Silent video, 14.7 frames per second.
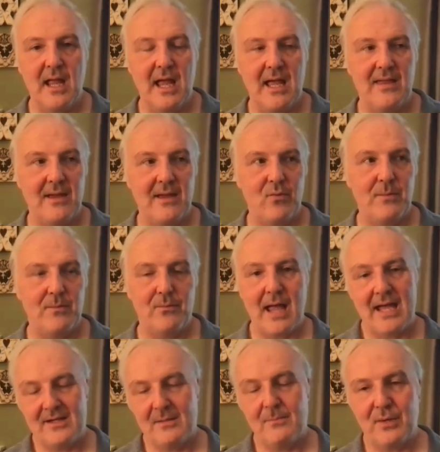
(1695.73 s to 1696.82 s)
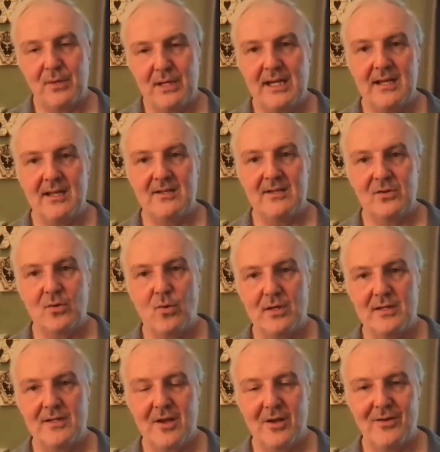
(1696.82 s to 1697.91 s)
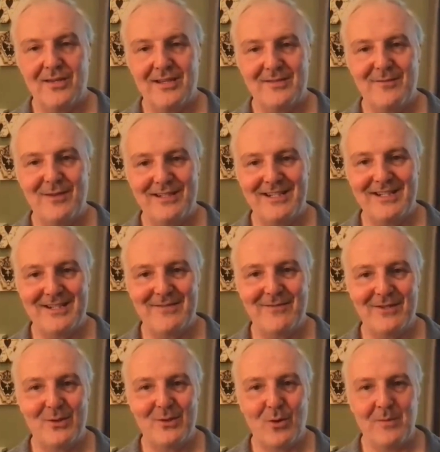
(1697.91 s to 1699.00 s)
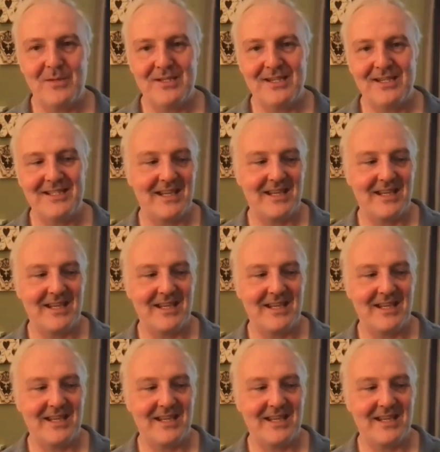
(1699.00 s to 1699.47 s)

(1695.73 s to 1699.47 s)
And then we had to bring in and source all these vintage sewing machines.